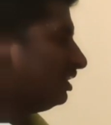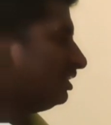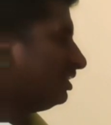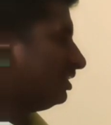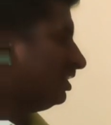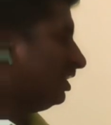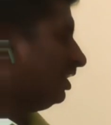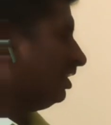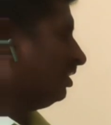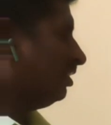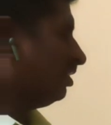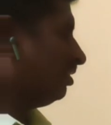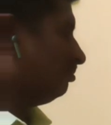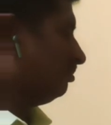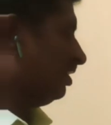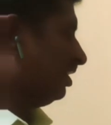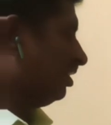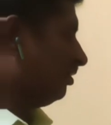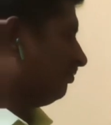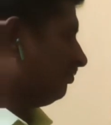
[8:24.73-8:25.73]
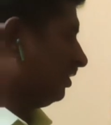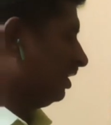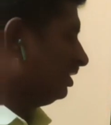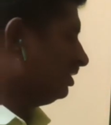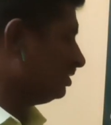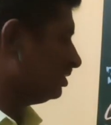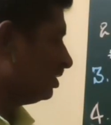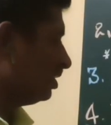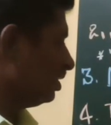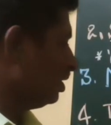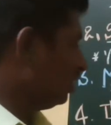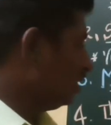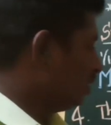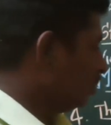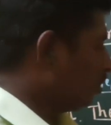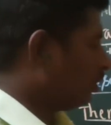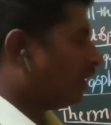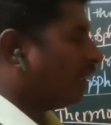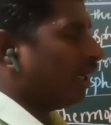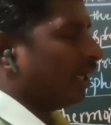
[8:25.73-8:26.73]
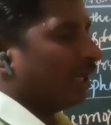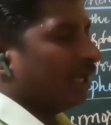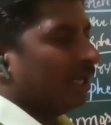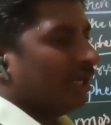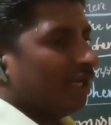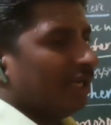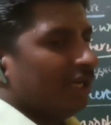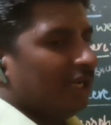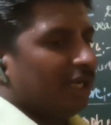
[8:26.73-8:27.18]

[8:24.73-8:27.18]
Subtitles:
see here, my dear friends. Okay,